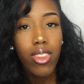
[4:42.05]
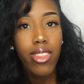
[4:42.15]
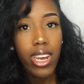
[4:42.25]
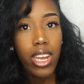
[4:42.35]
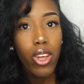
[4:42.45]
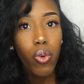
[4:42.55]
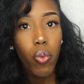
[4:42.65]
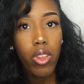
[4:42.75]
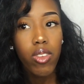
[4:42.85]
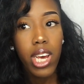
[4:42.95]
they are the
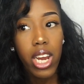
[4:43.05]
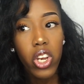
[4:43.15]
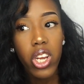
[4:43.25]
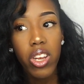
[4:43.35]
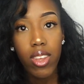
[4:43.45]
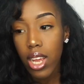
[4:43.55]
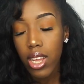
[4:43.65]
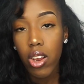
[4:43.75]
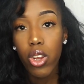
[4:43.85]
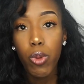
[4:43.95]
ones that actually did
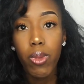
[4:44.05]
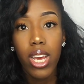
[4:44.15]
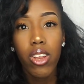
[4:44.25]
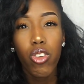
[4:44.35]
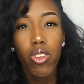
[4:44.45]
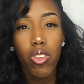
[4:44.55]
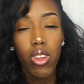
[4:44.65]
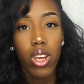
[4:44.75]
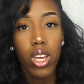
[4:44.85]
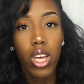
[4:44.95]
acknowledge me and just
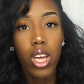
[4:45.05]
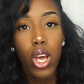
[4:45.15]
like